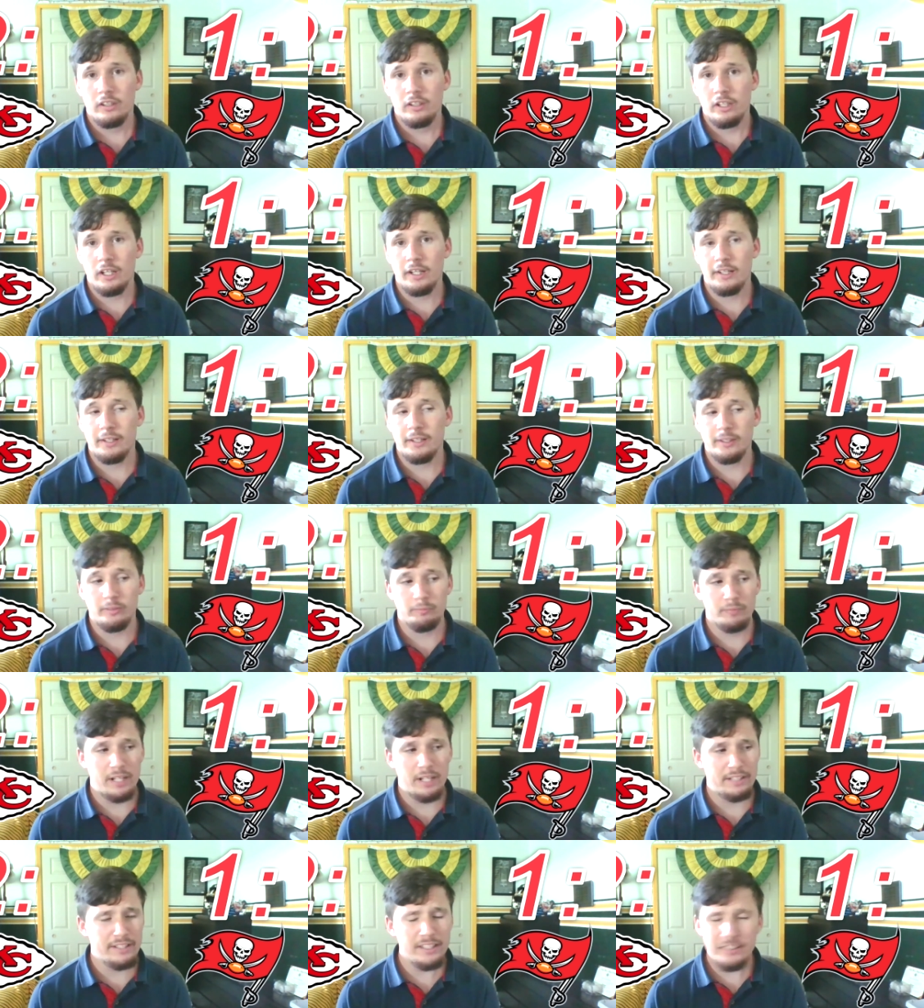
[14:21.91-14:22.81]

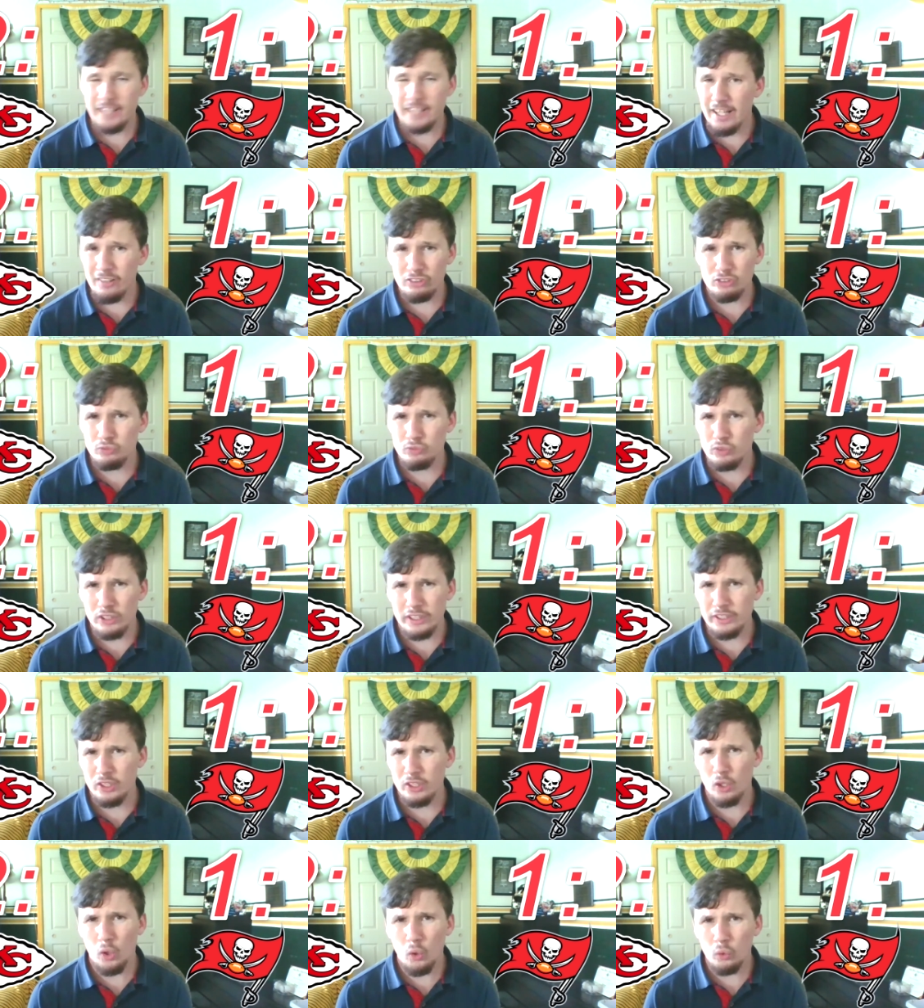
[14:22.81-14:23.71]
I think that was really
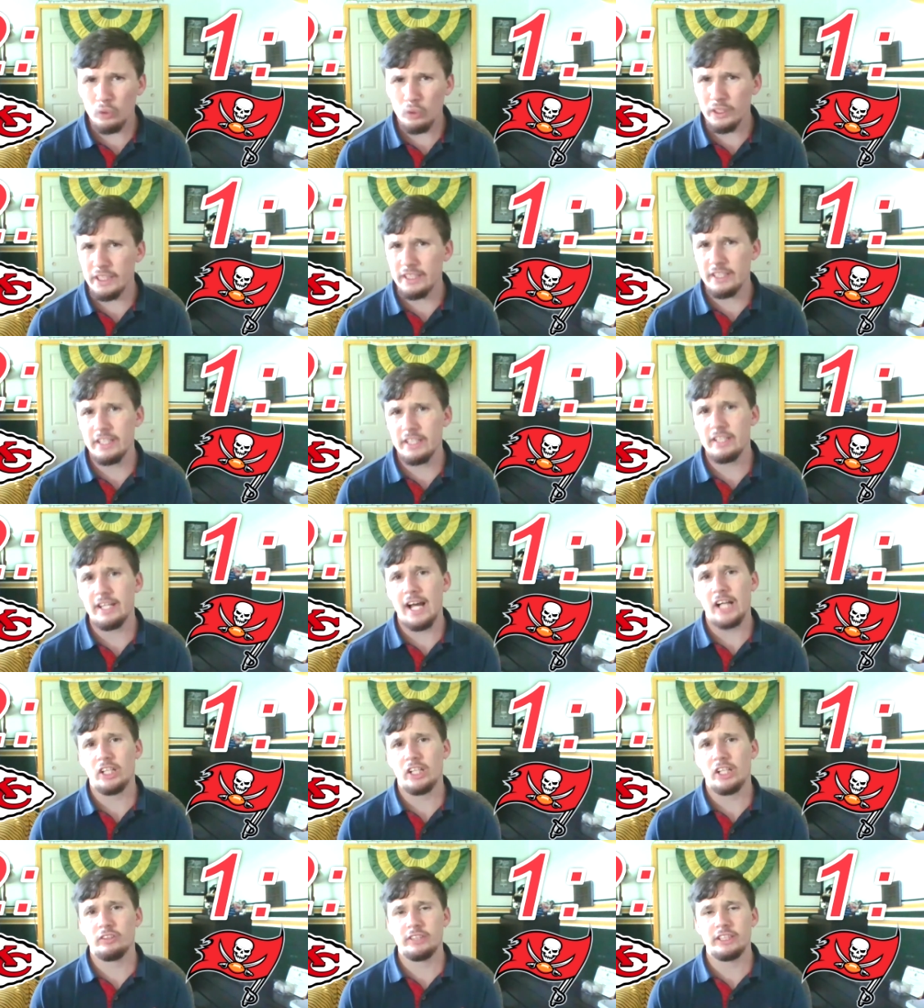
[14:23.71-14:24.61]
the only key
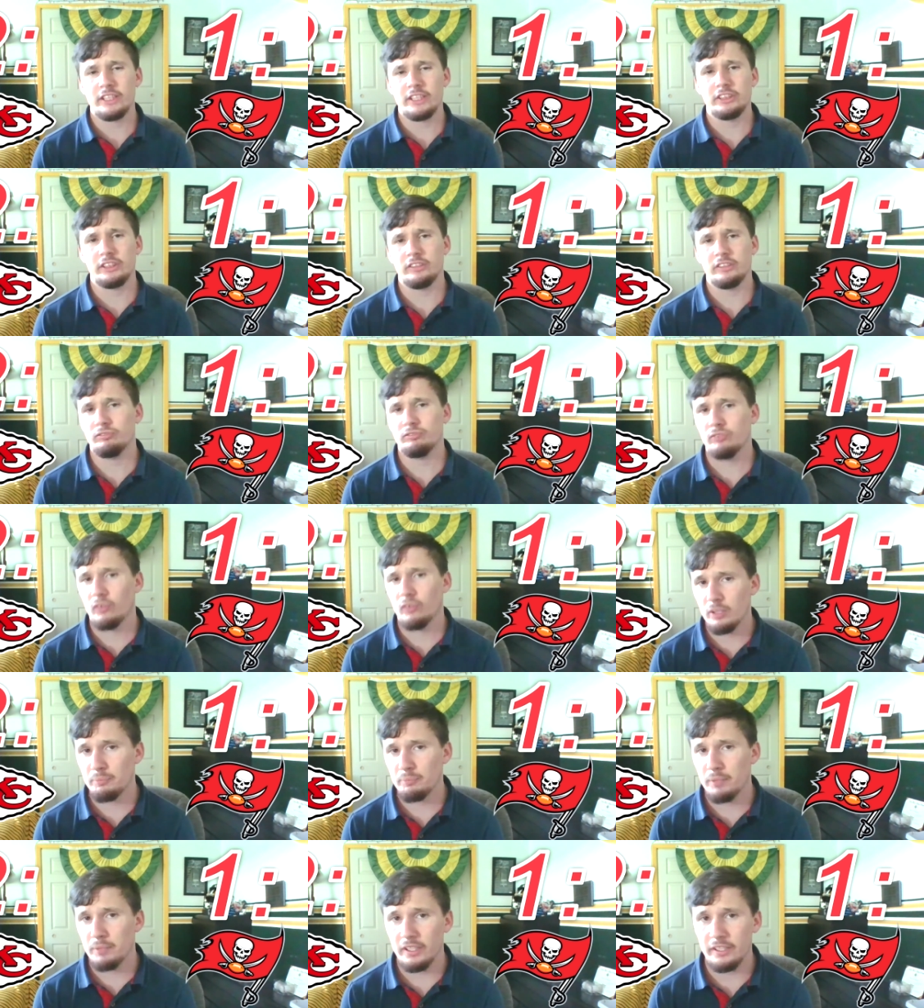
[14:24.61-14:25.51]
acquisition for
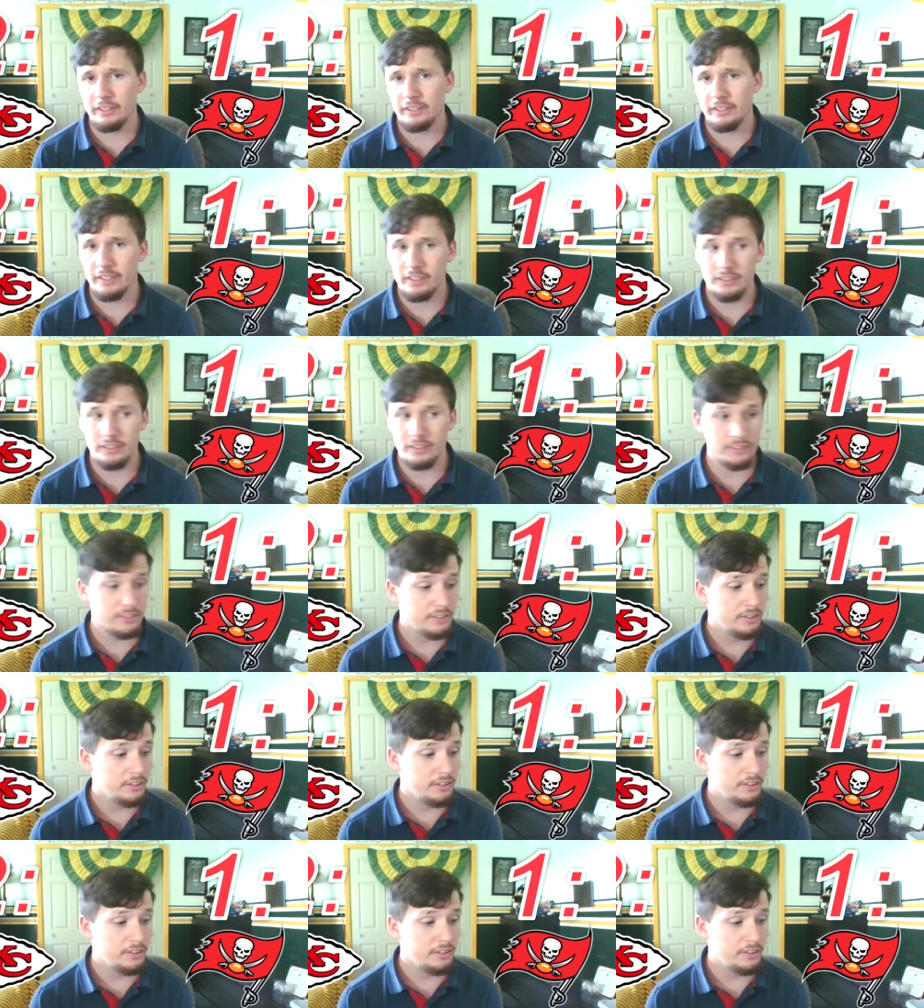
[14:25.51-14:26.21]
the Buccaneers.